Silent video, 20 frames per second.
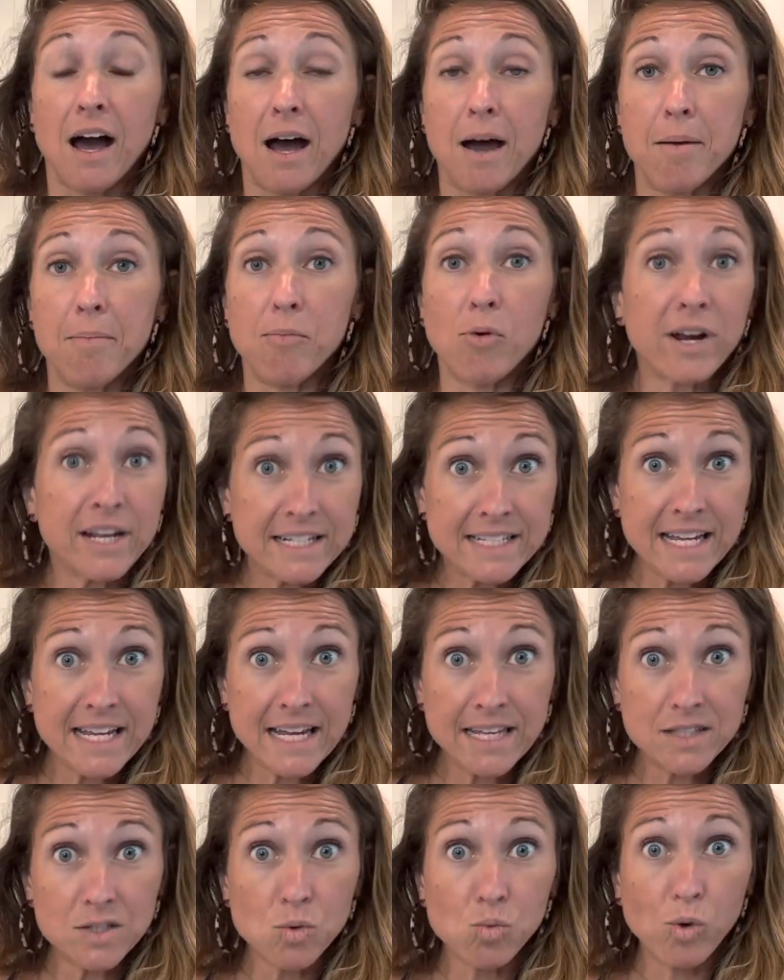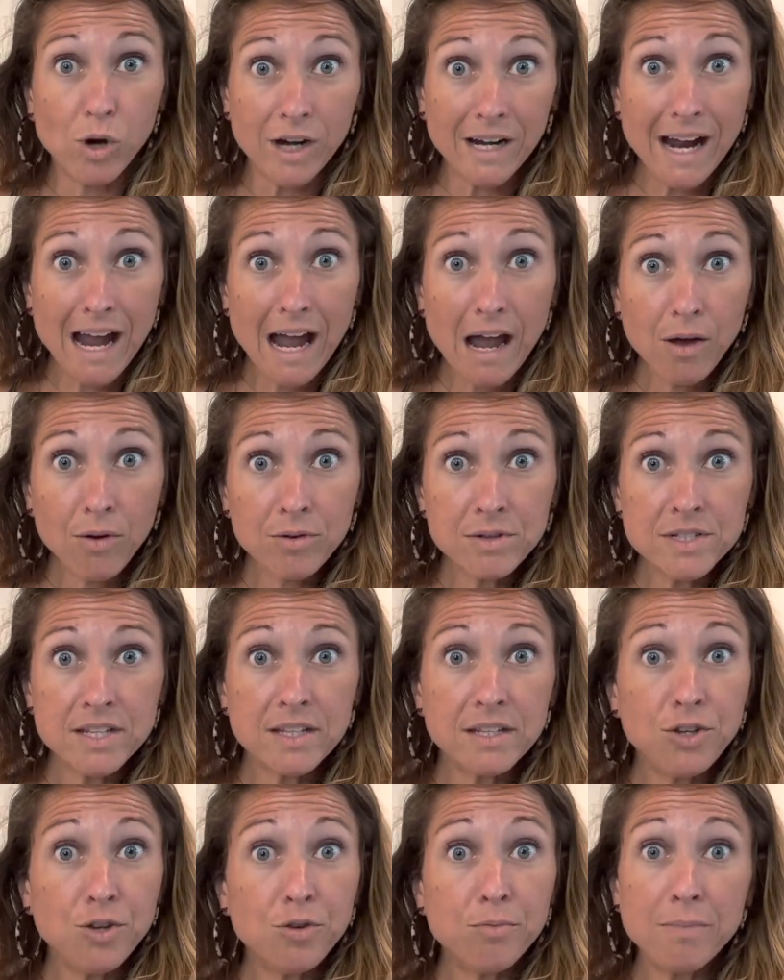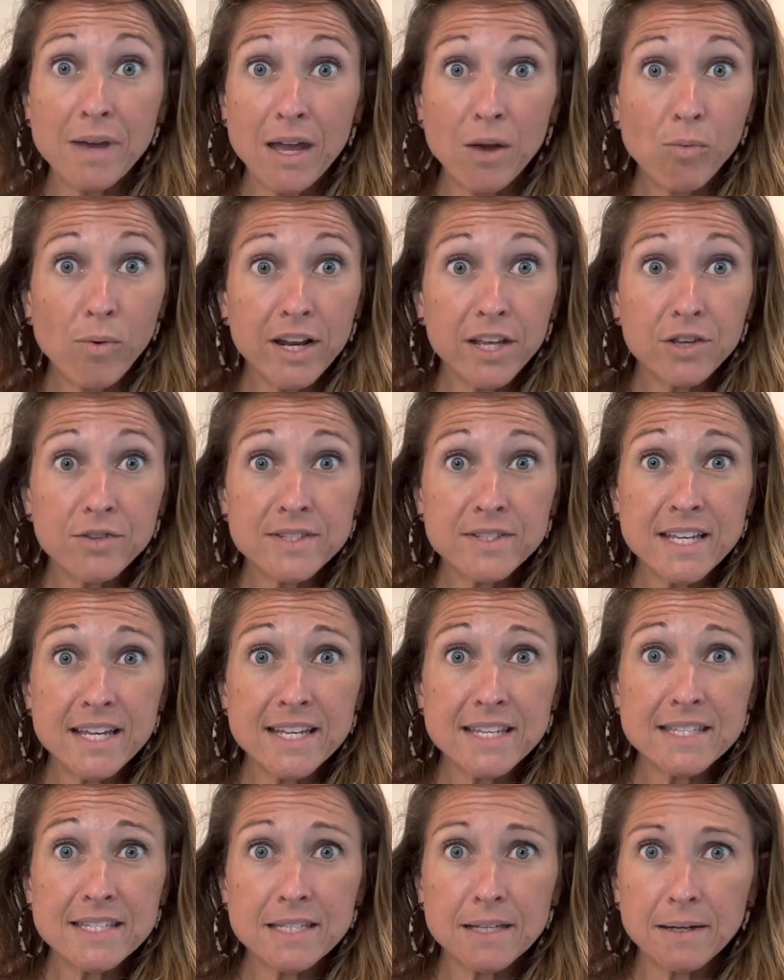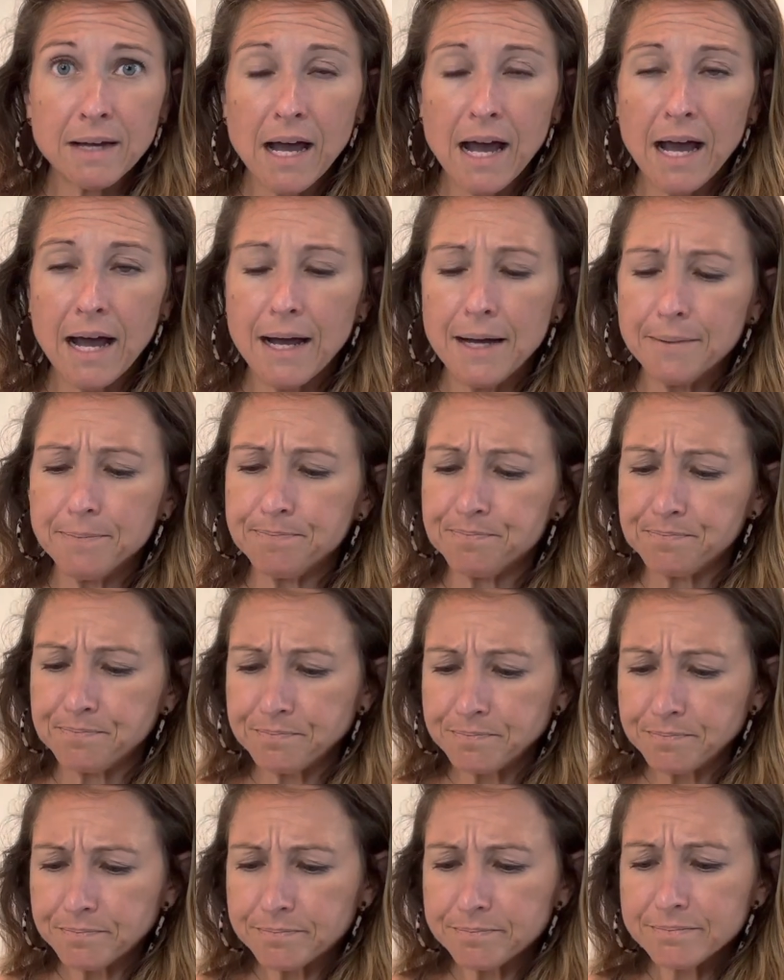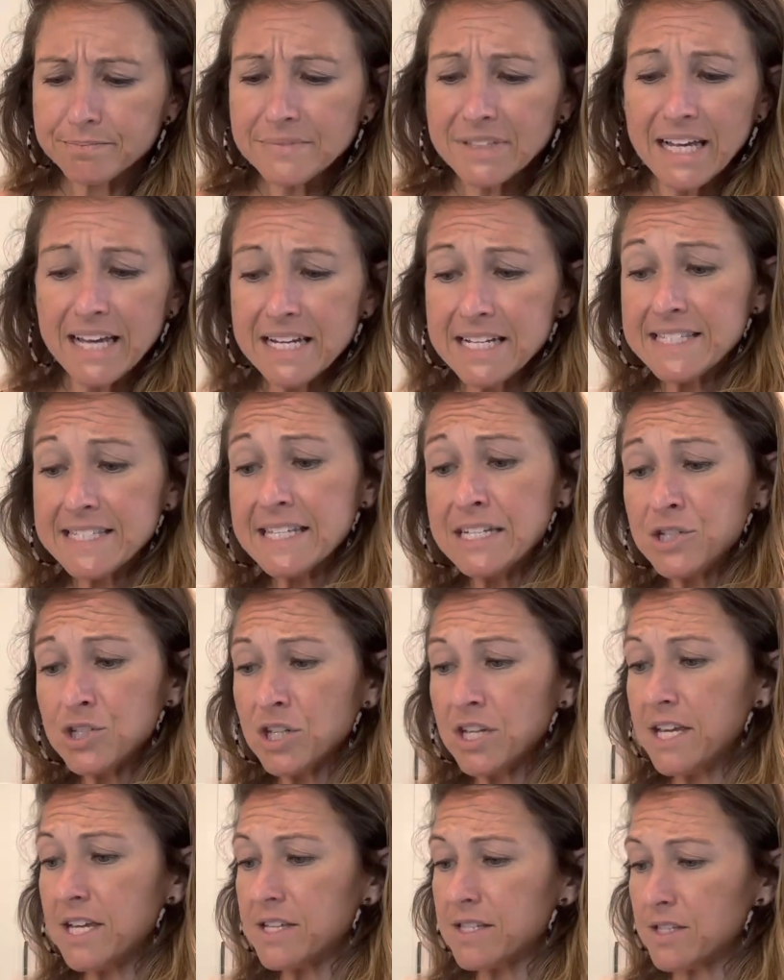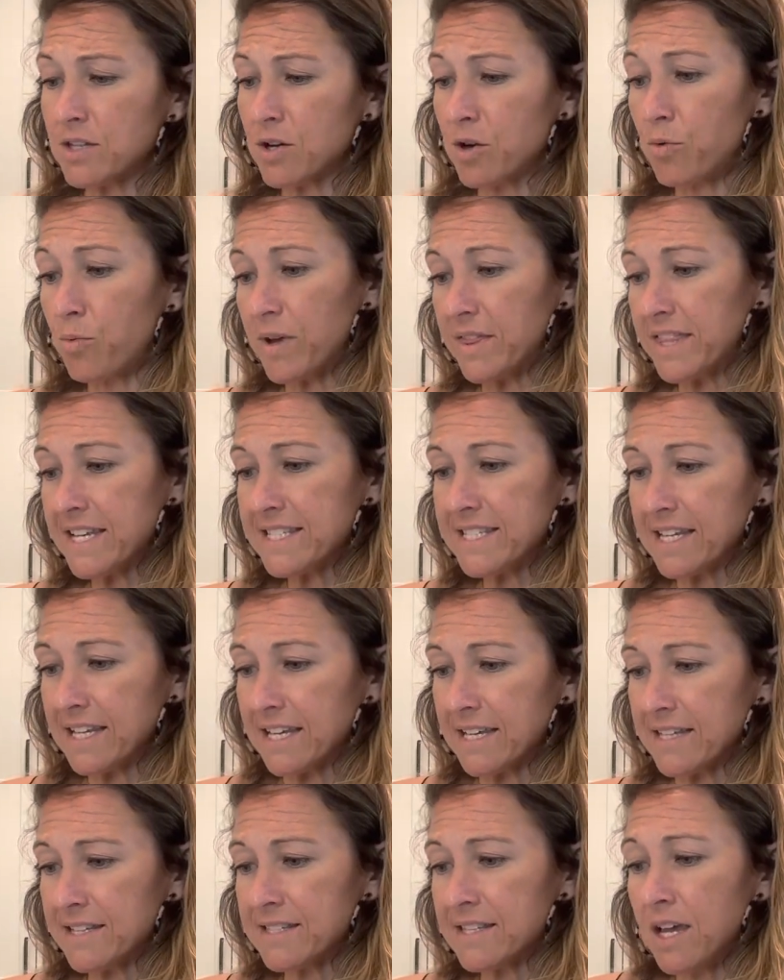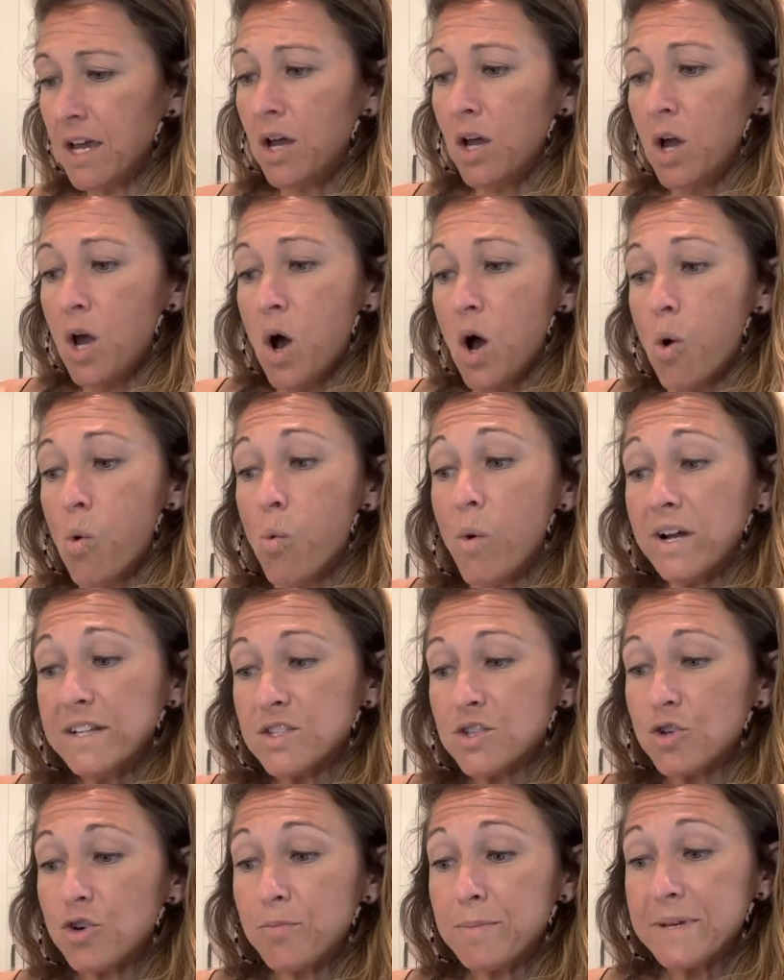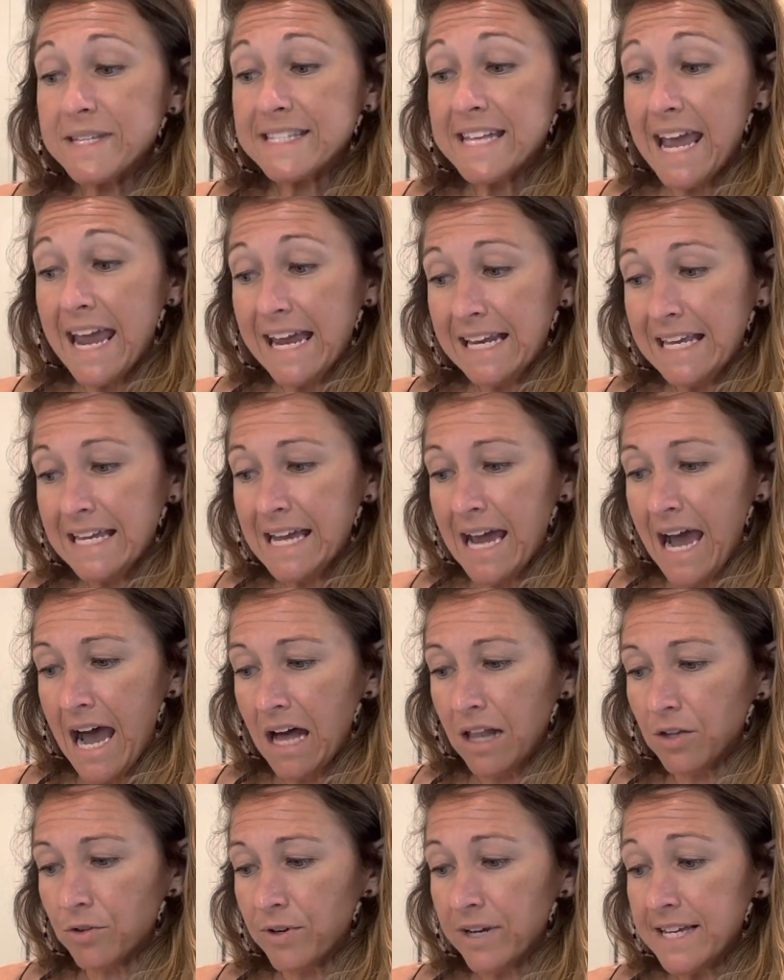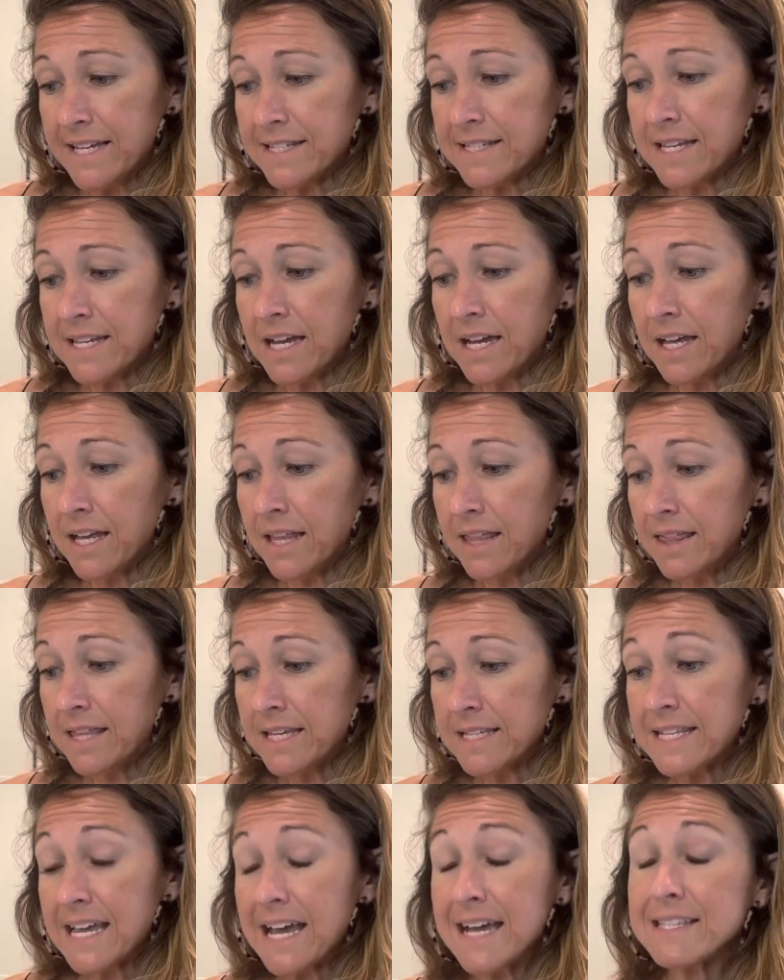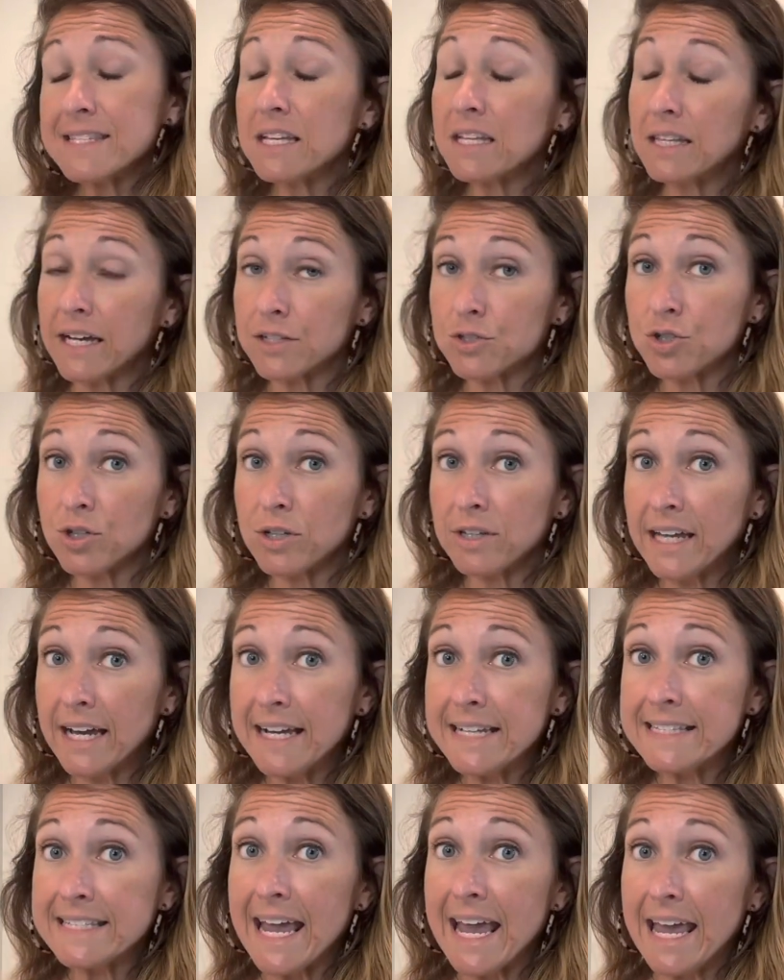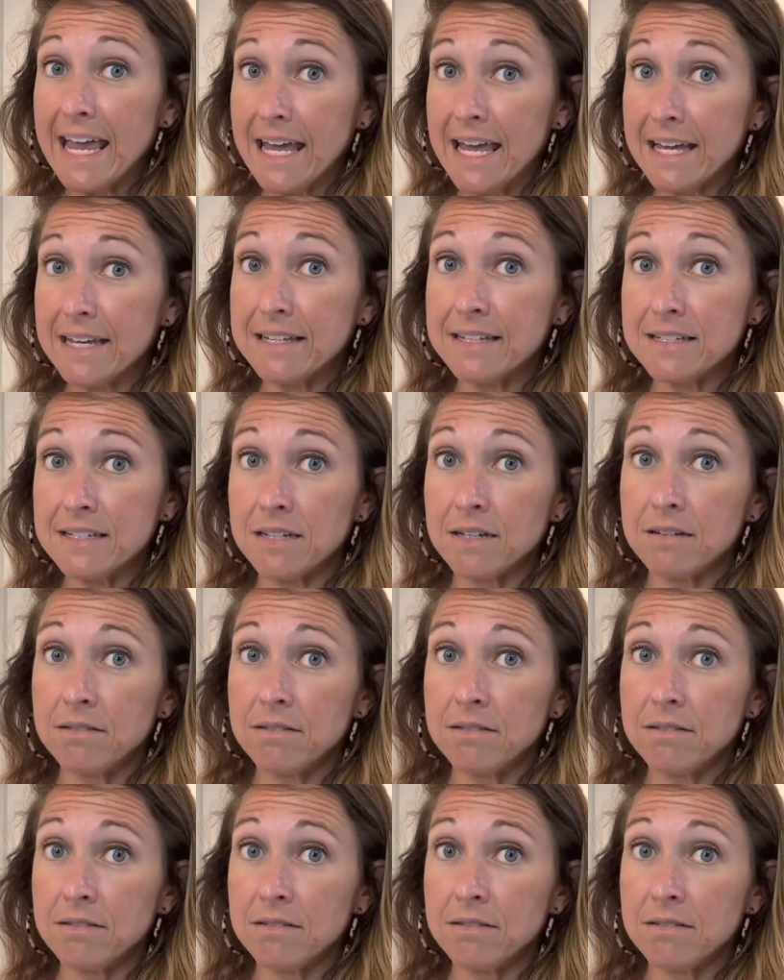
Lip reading: more intense workout, you may want to use this. And essentially, so what this is, 1 scoop is 80 calories. This has electrolytes and